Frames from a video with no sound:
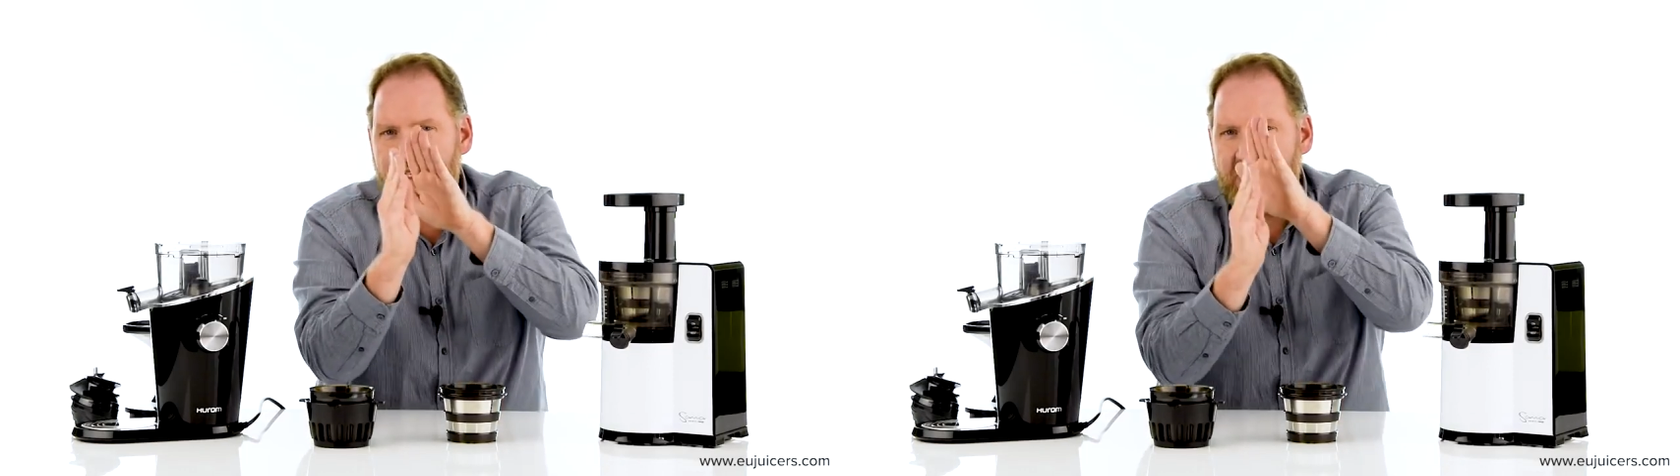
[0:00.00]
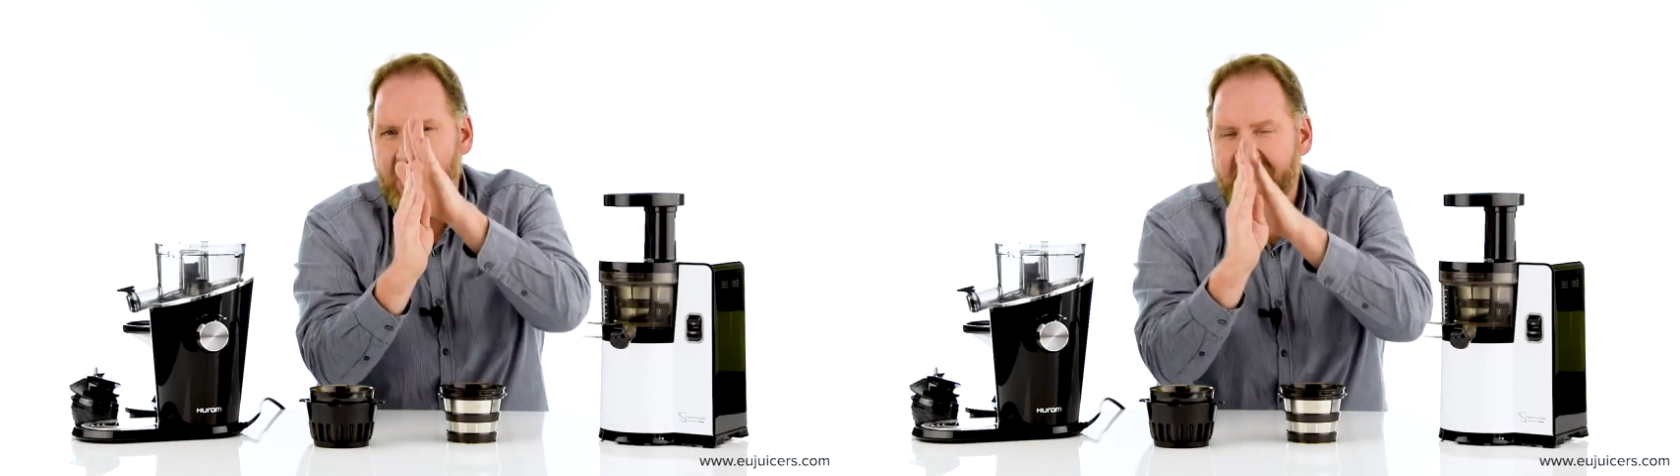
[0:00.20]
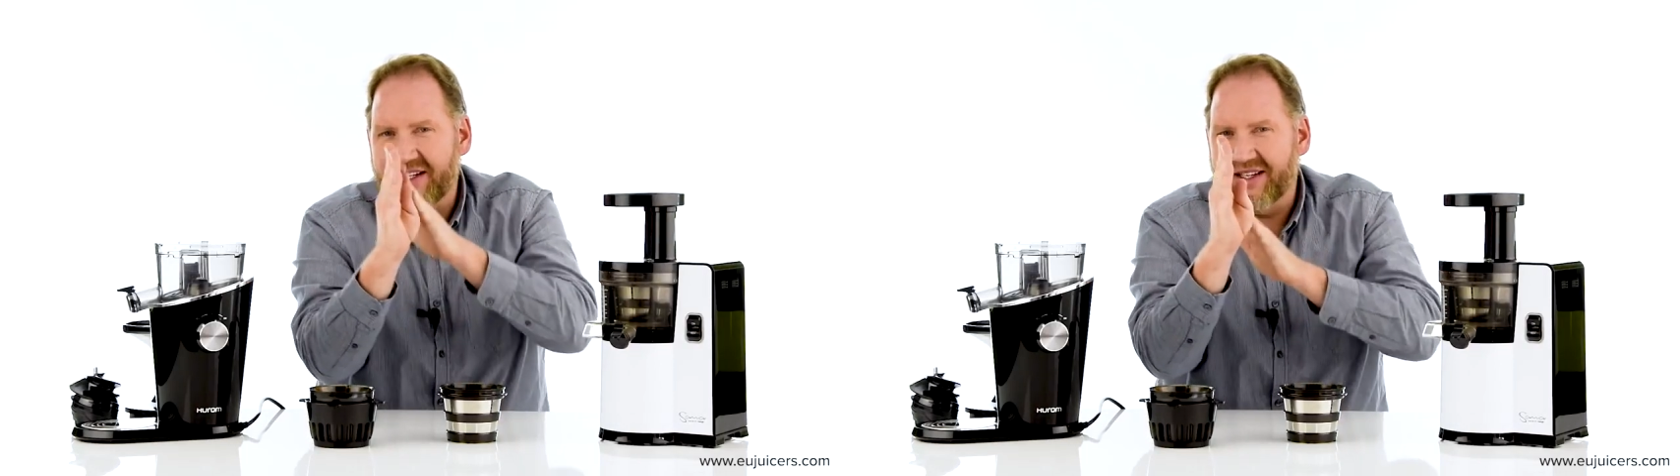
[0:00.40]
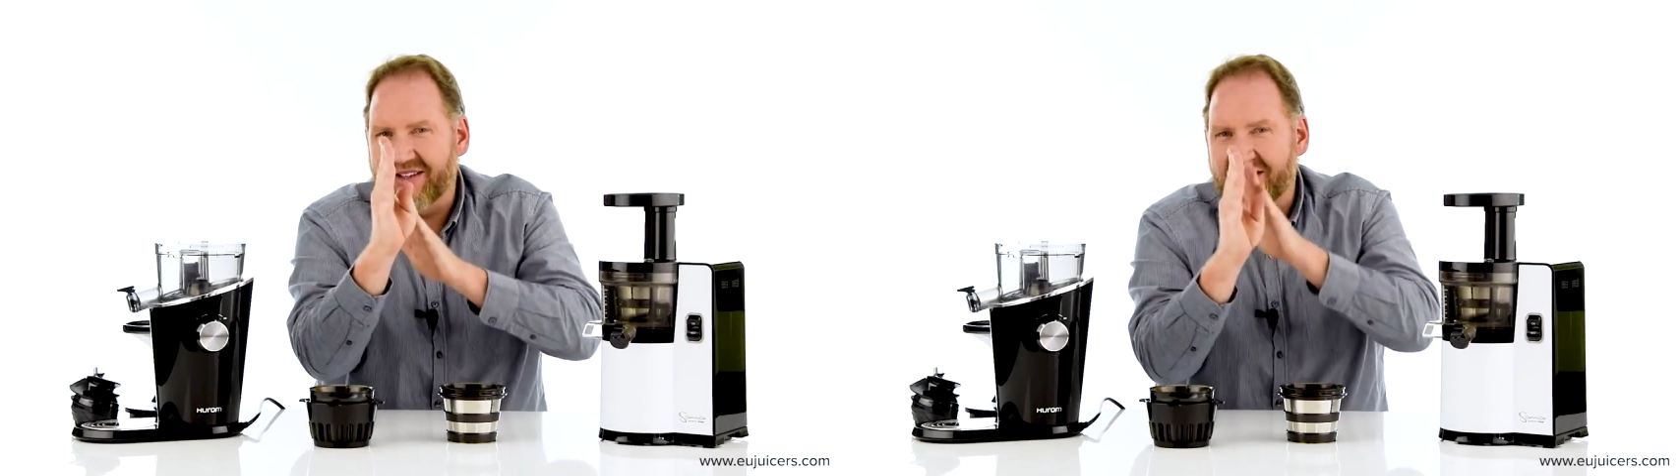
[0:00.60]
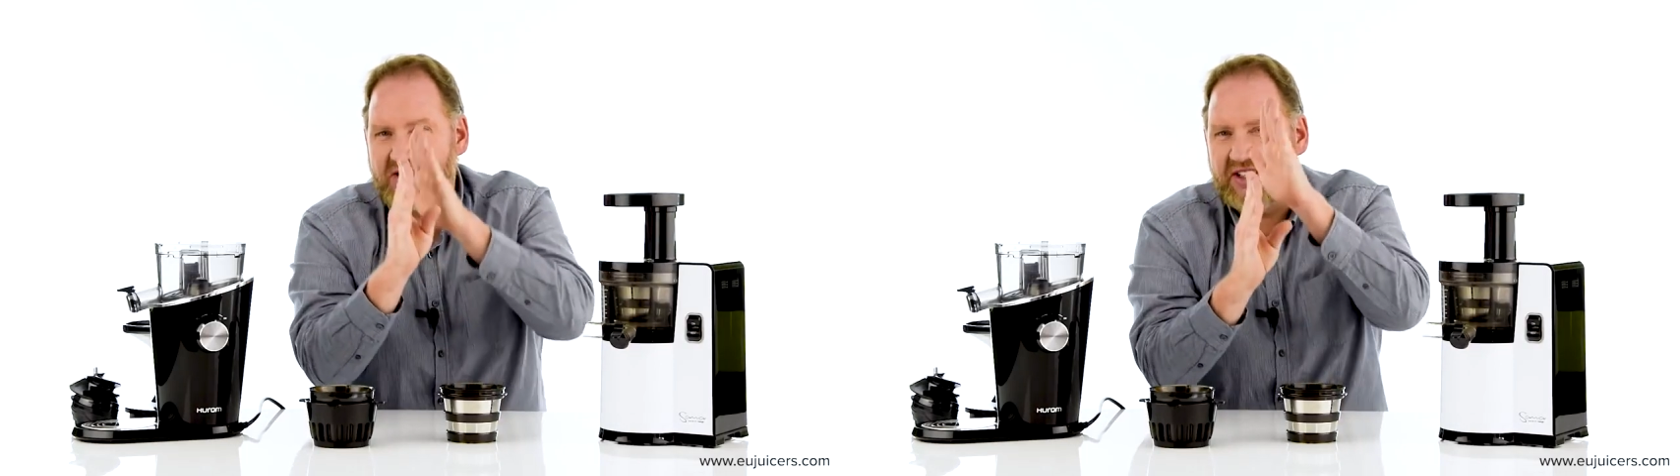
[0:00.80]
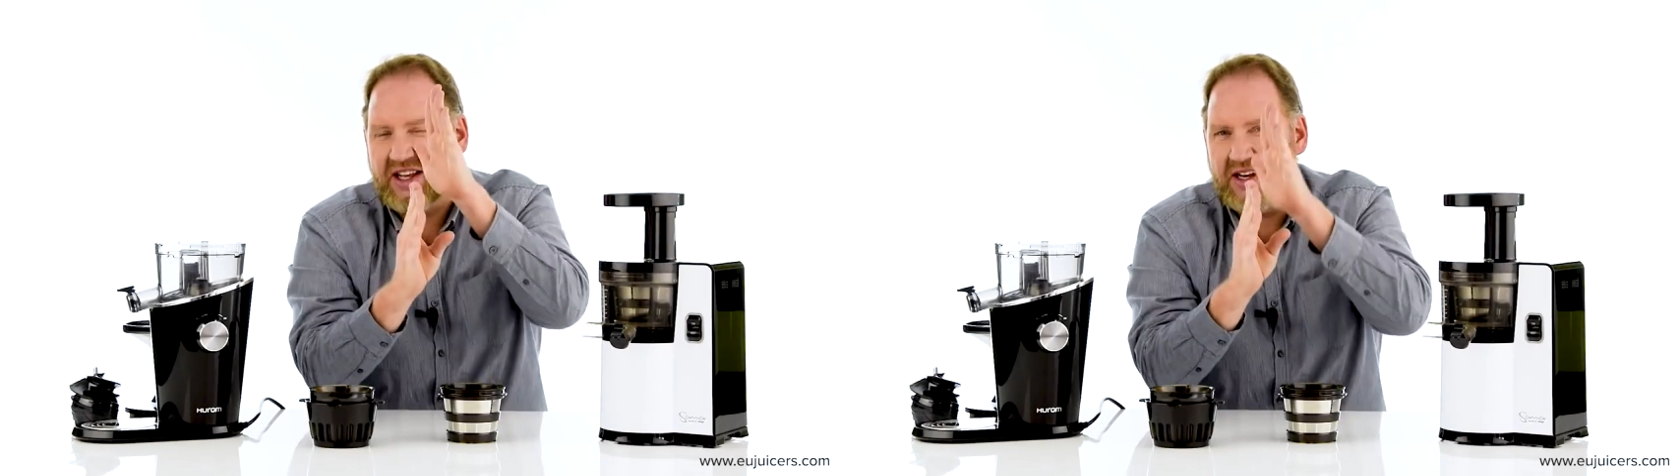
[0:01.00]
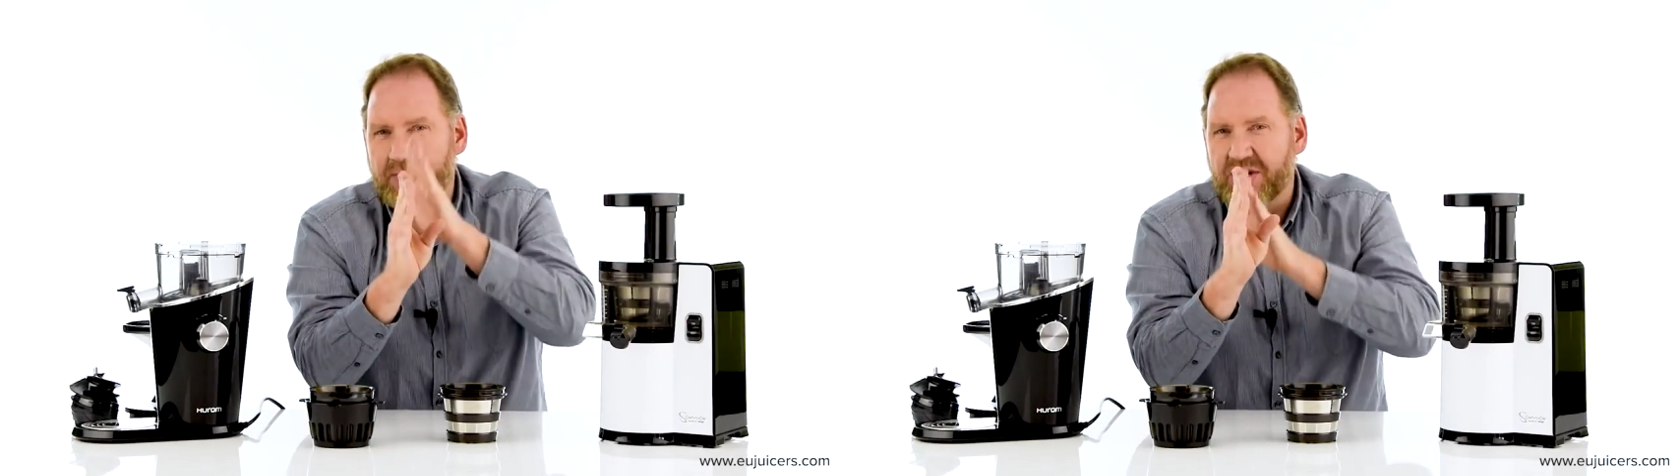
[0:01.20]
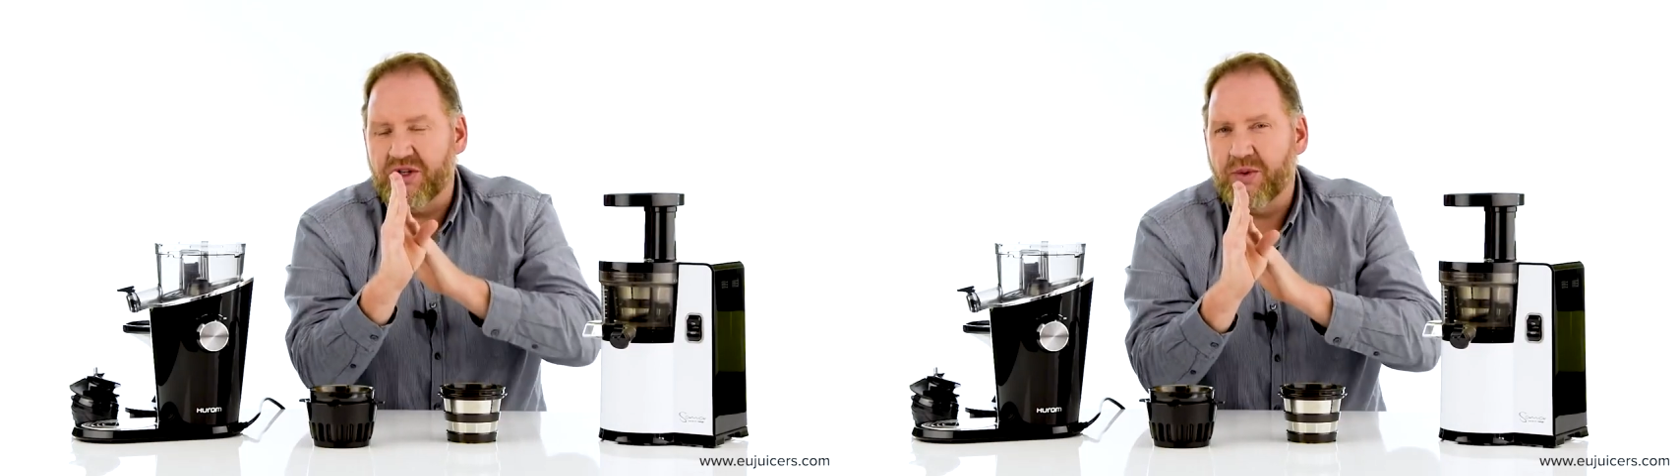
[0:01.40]
tiny little
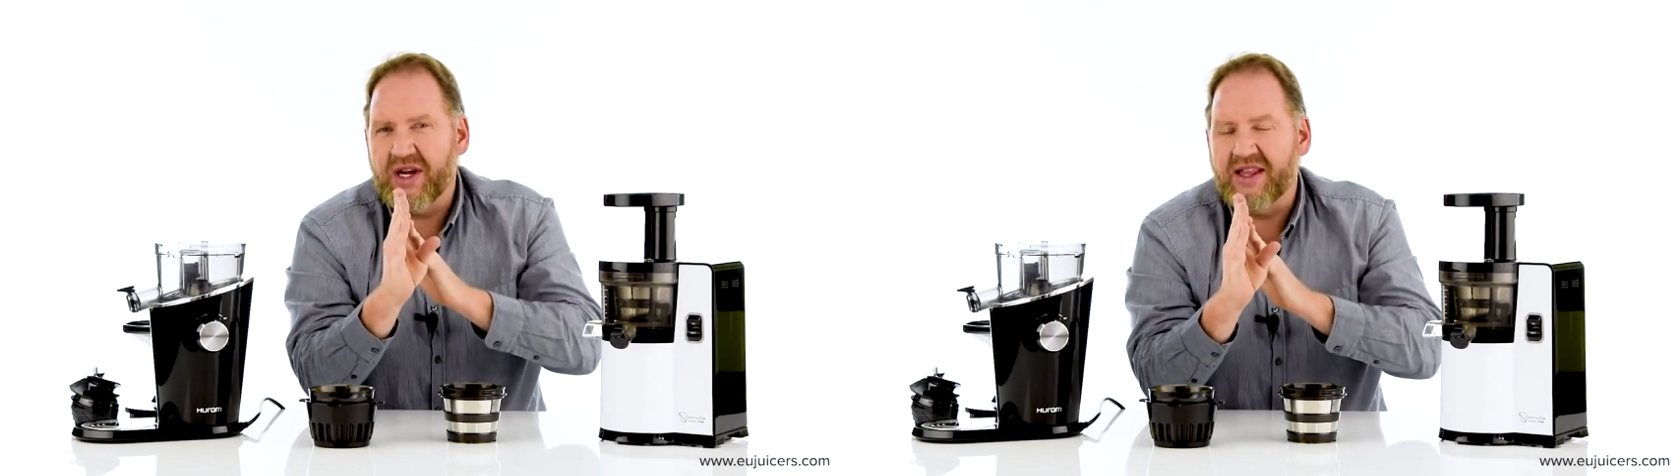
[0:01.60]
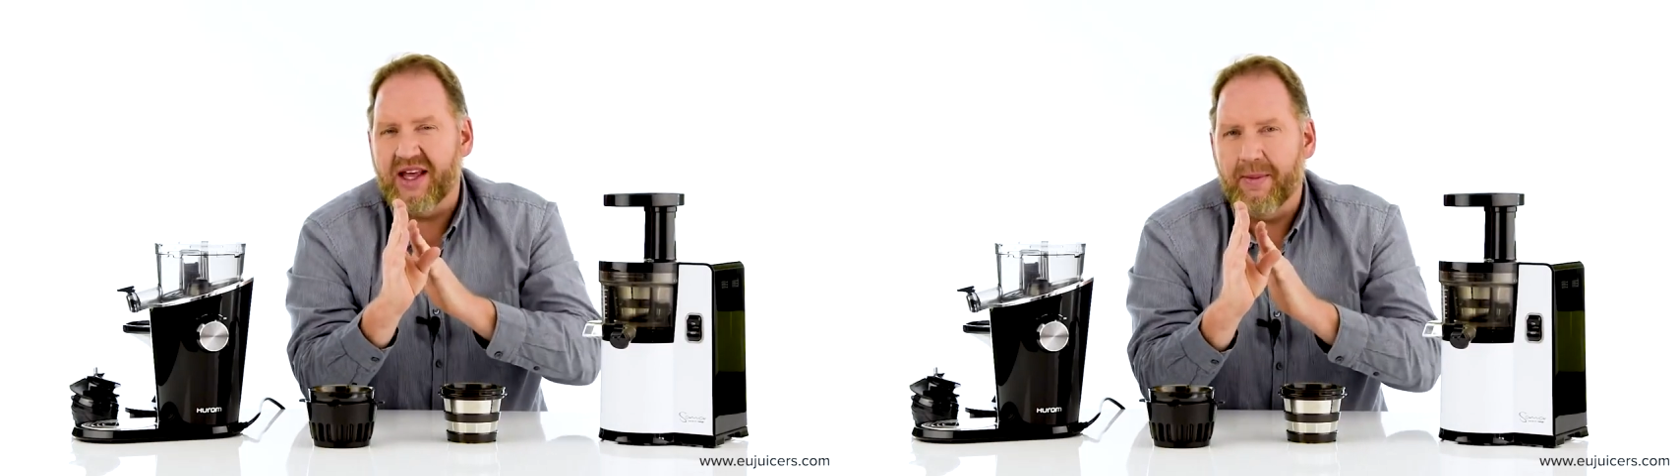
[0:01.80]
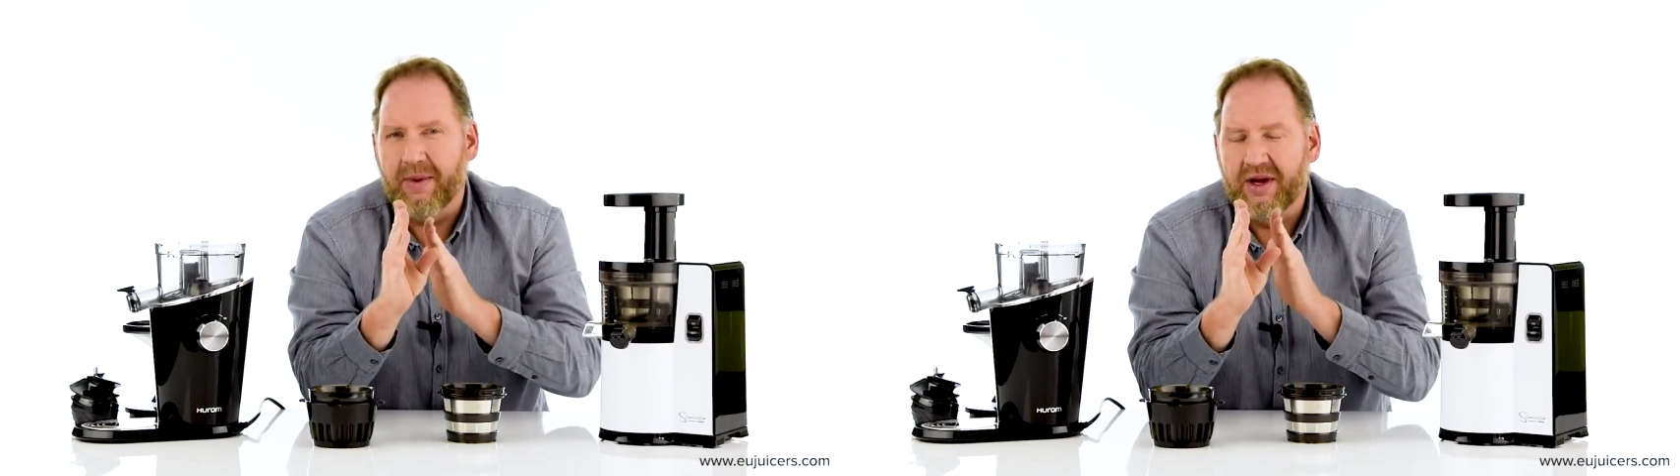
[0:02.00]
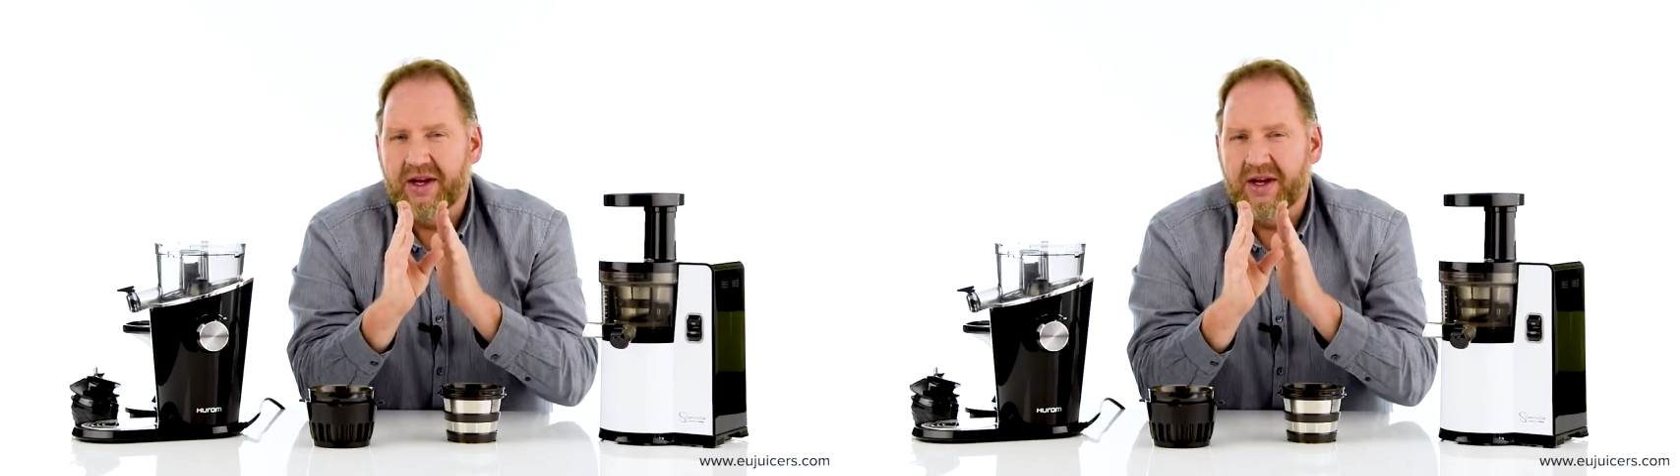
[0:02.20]
slit between them.